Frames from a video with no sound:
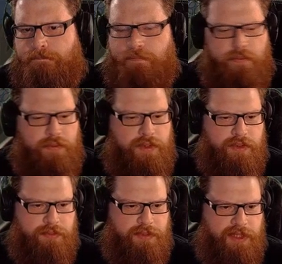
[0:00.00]
We could do
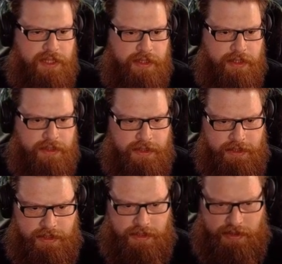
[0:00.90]
something like that,
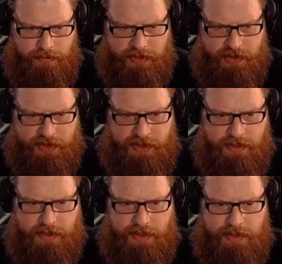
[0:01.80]
and then we just
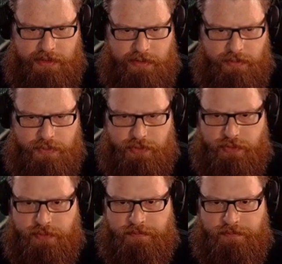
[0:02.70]
need a loader